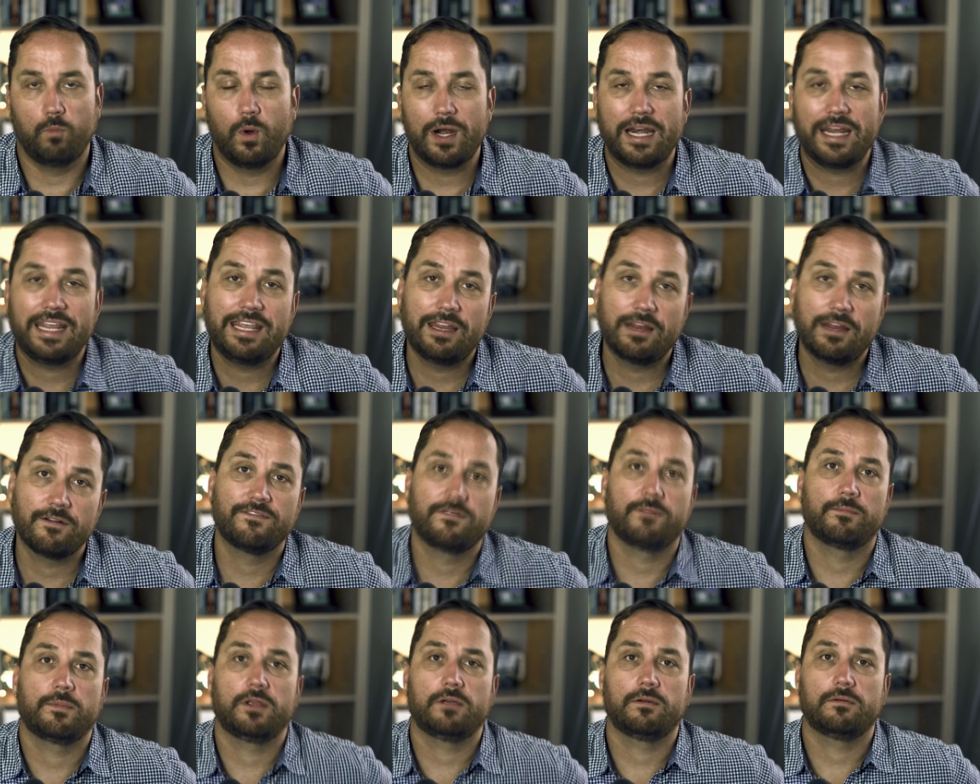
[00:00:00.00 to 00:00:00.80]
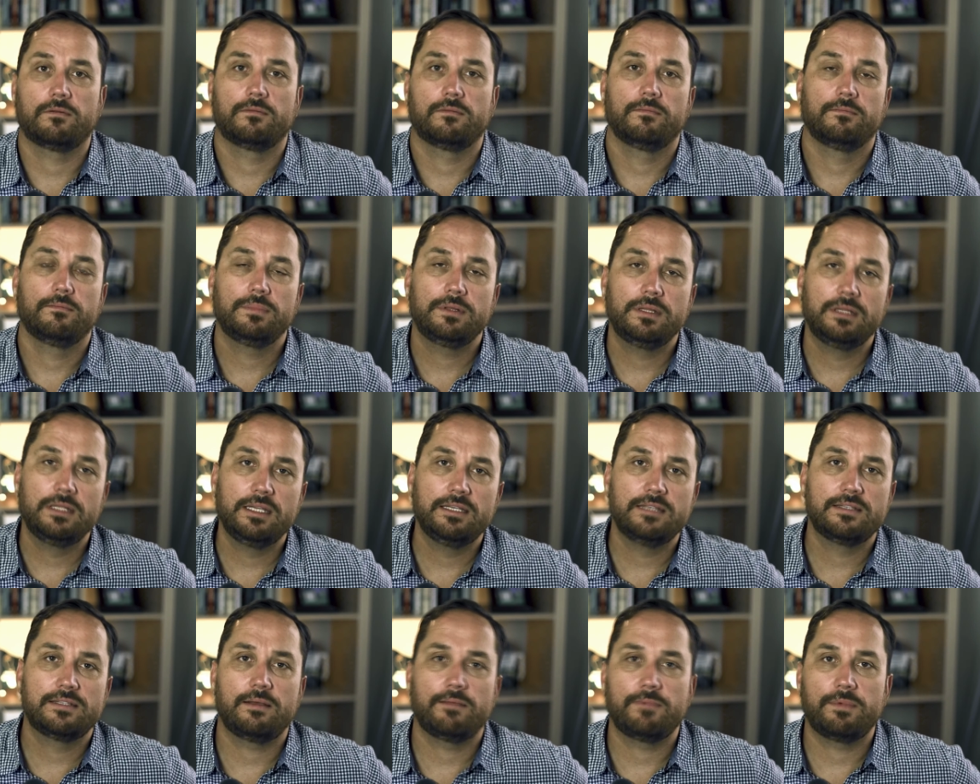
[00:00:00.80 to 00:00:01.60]
want to hear from you.
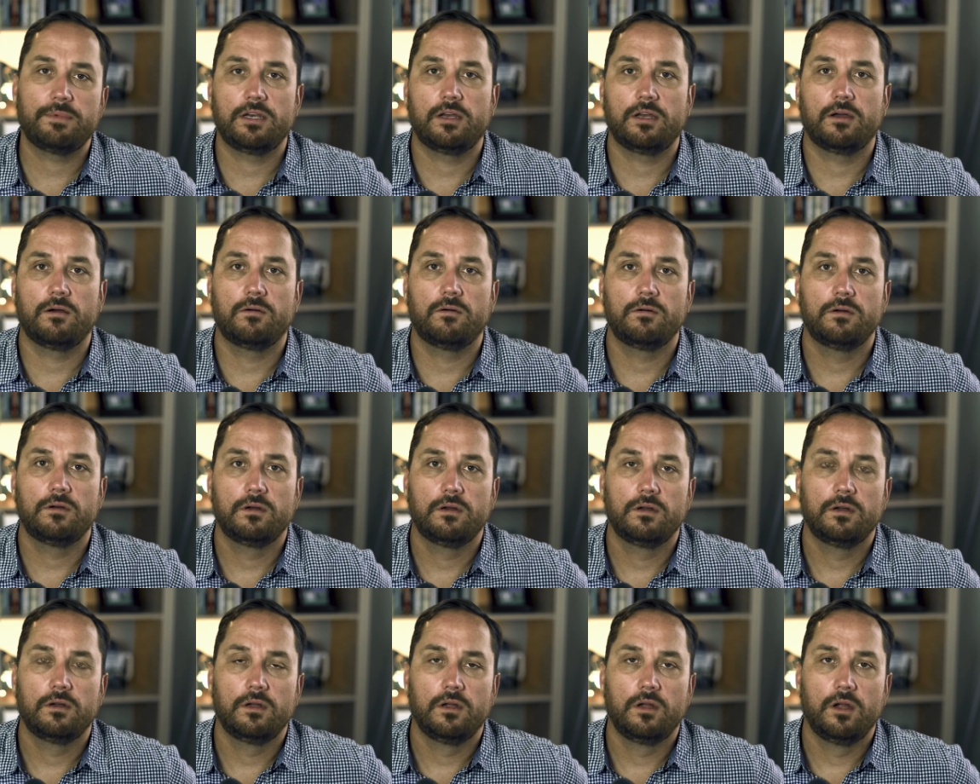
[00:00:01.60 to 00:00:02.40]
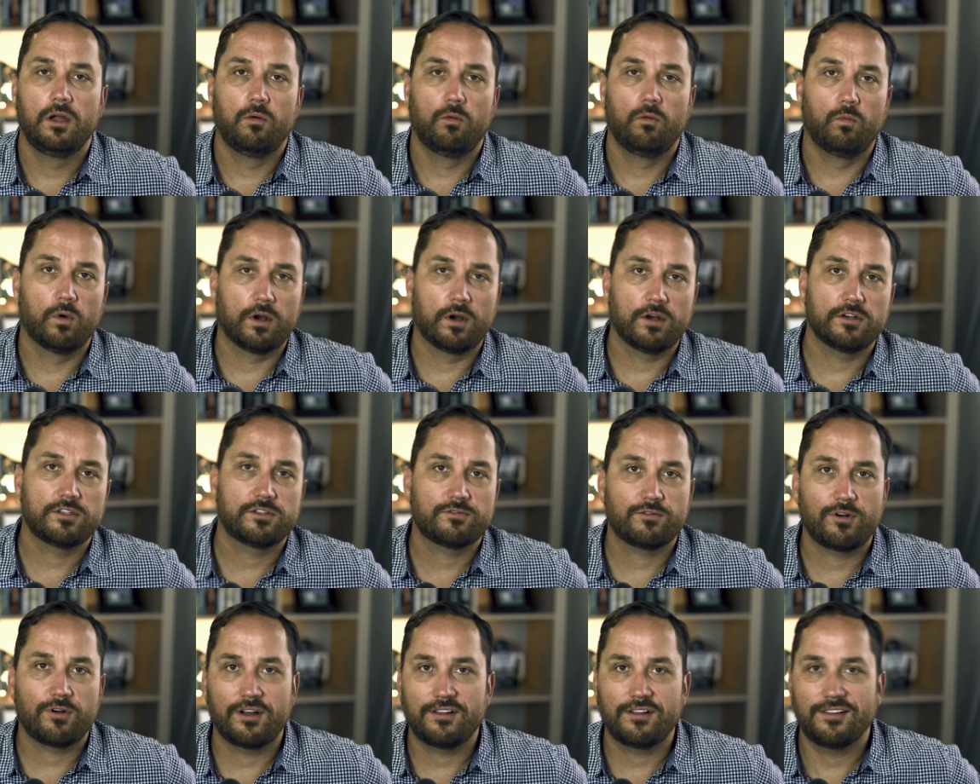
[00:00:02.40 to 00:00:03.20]
Please let me know where you're
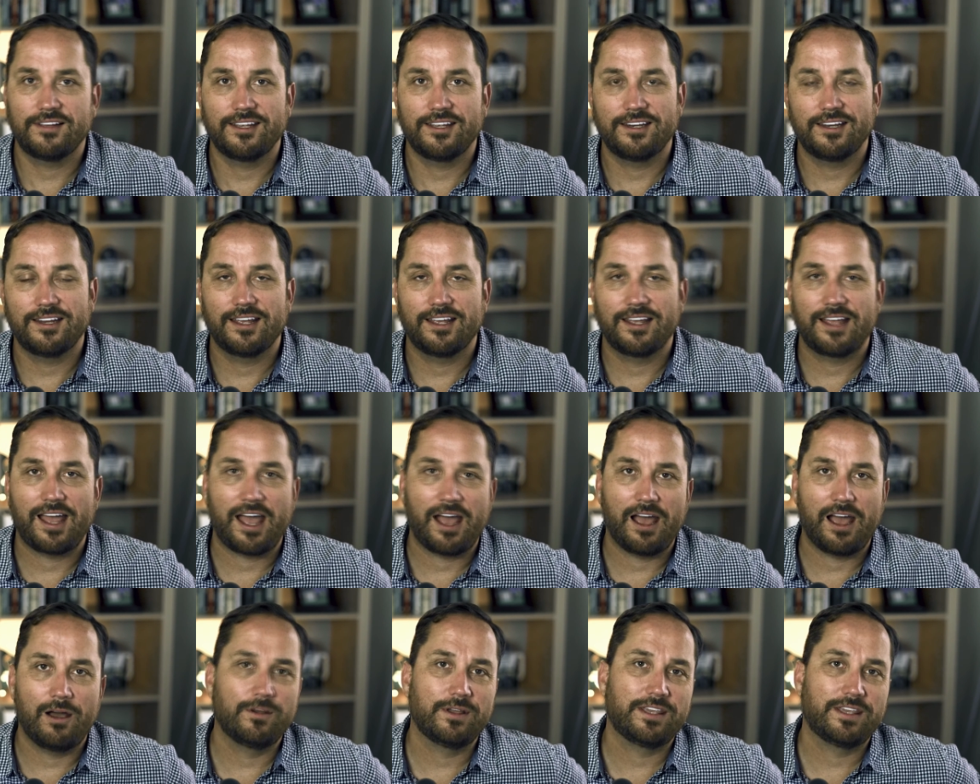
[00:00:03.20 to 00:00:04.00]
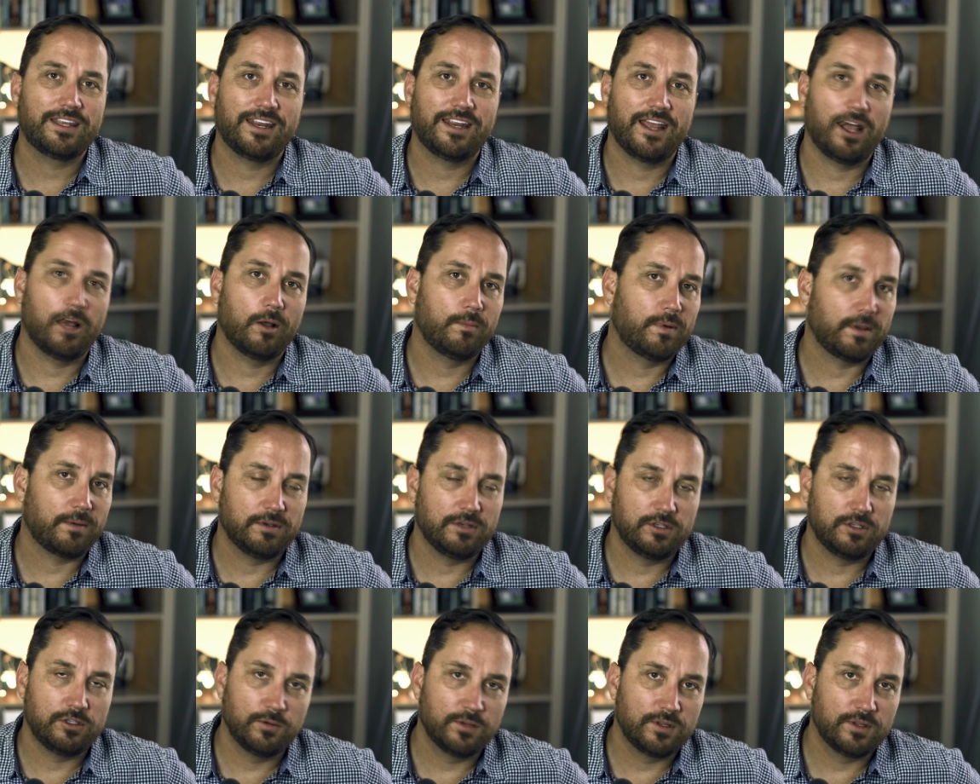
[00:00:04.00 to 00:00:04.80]
struggling, how we can help.
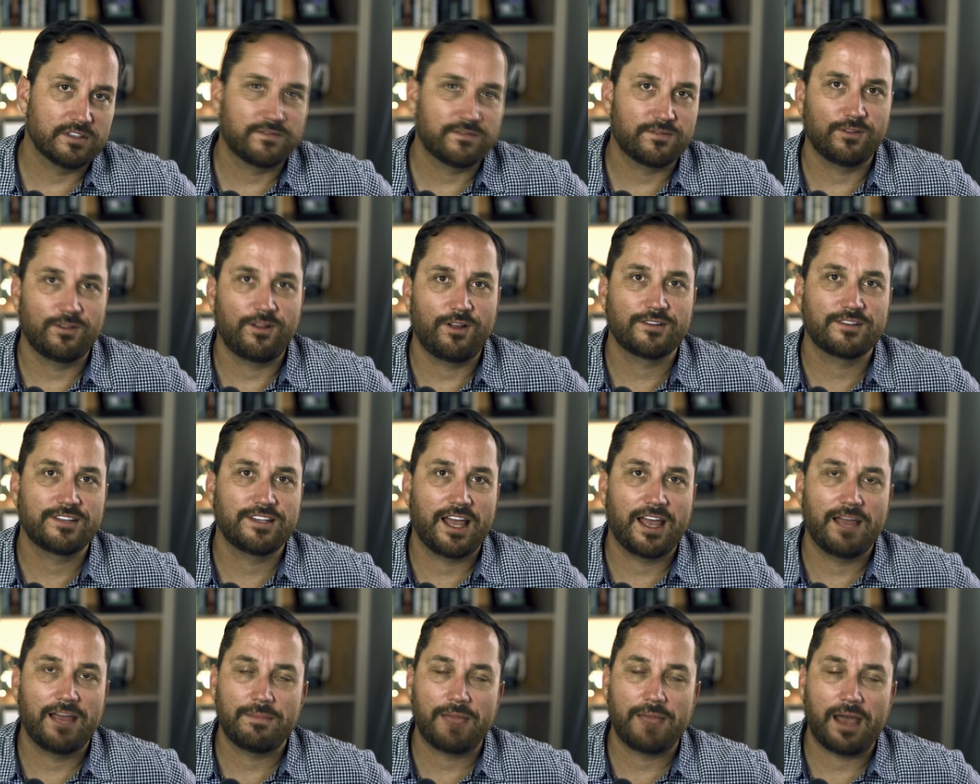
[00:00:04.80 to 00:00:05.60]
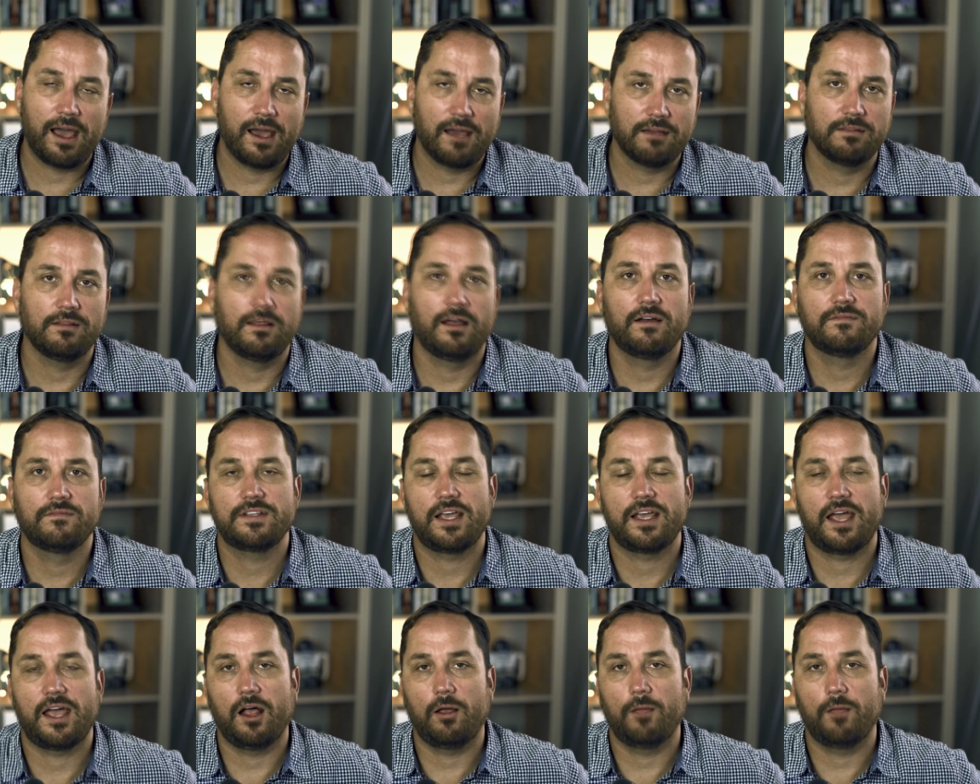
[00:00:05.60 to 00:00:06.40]
I've been doing this for a long time. I
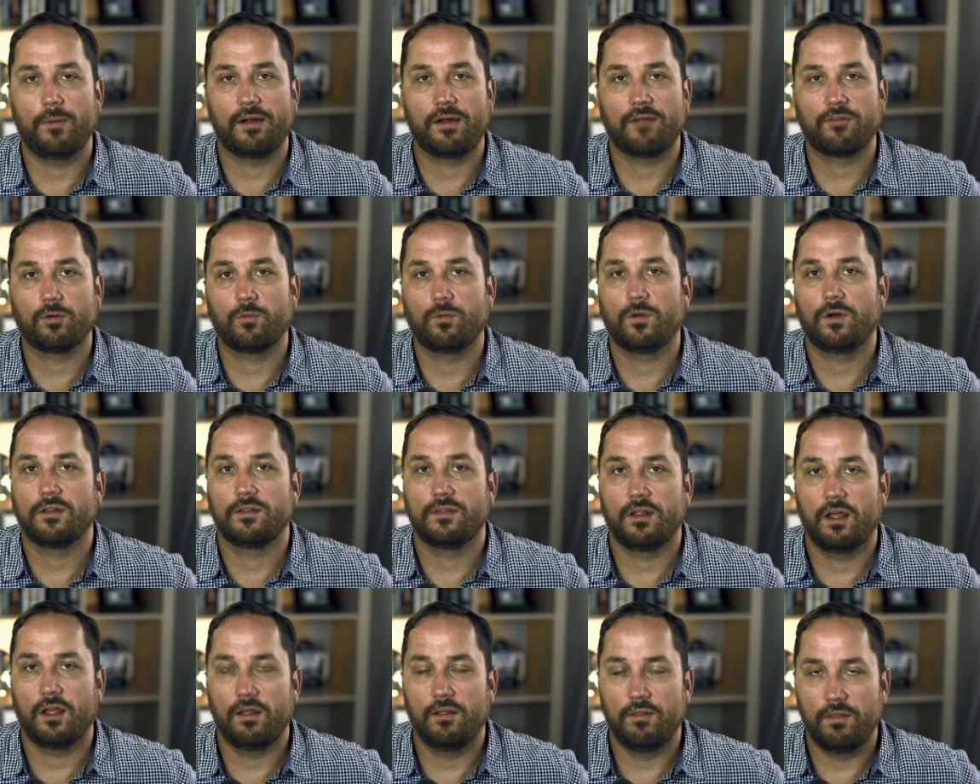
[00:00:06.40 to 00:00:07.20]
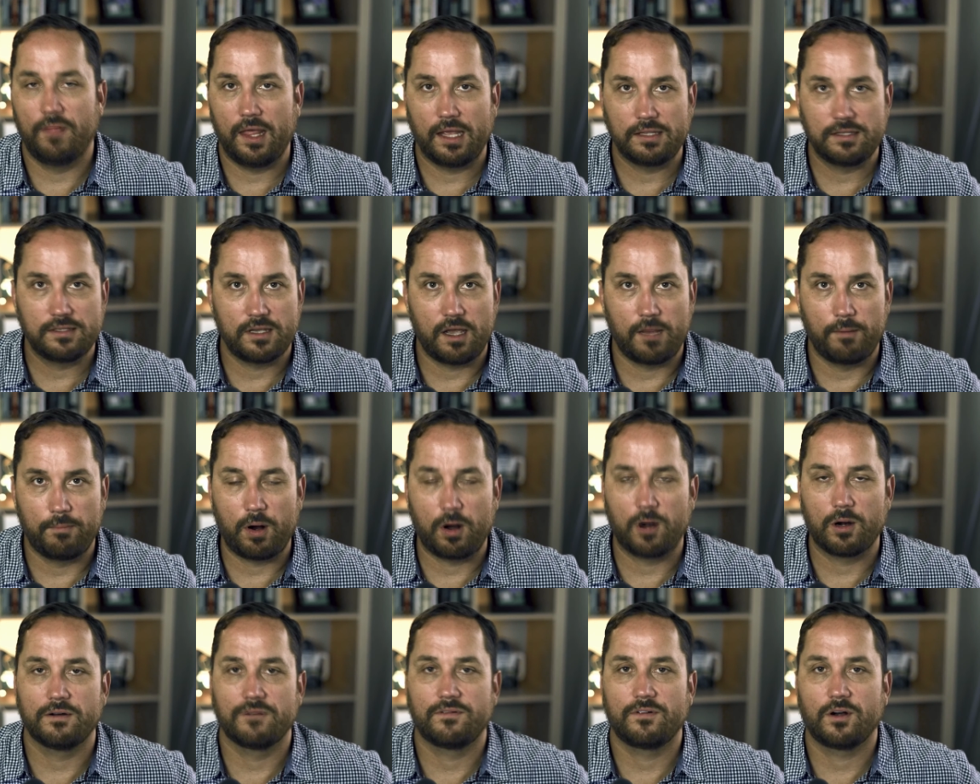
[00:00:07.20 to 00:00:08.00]
love to help everyone that's a
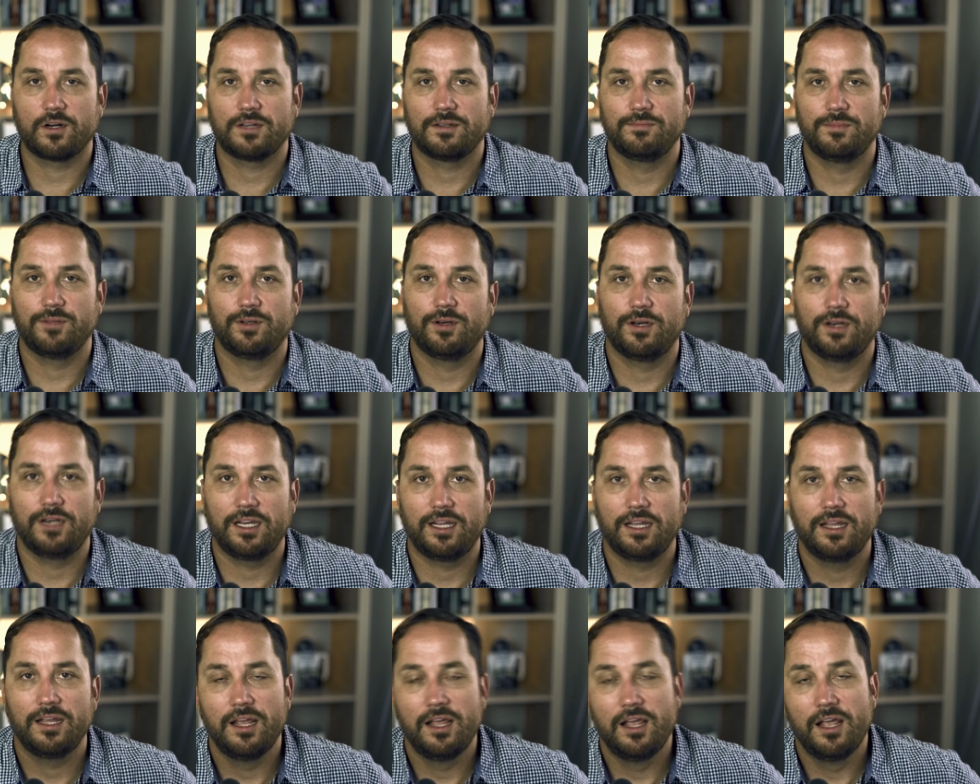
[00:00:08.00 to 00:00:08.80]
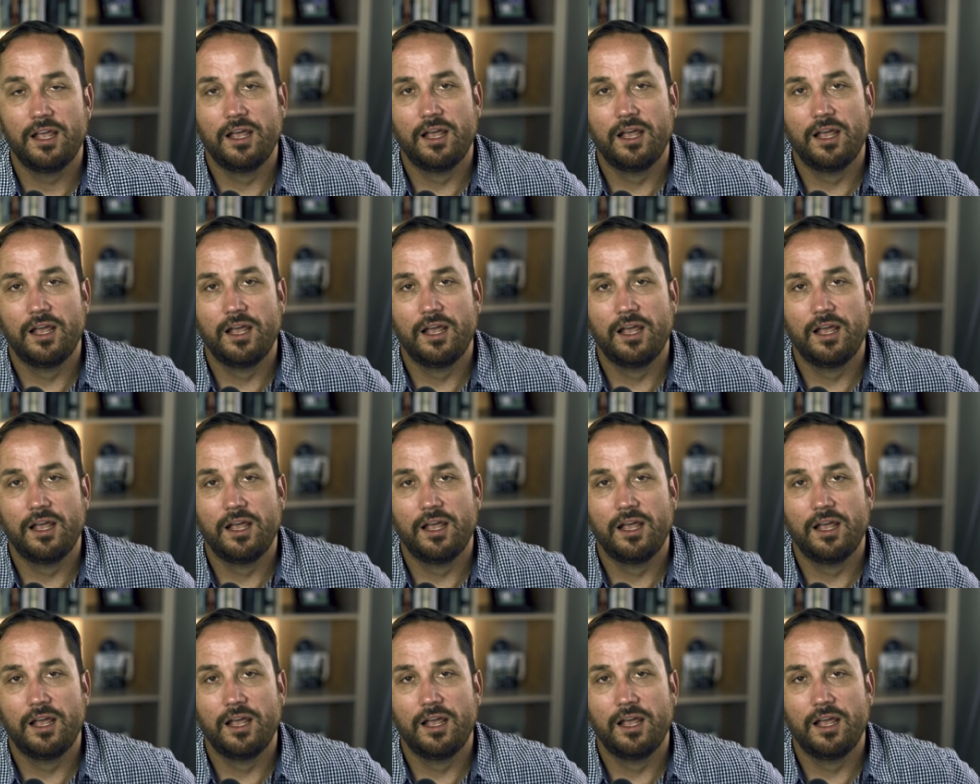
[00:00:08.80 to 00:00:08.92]
part of our community.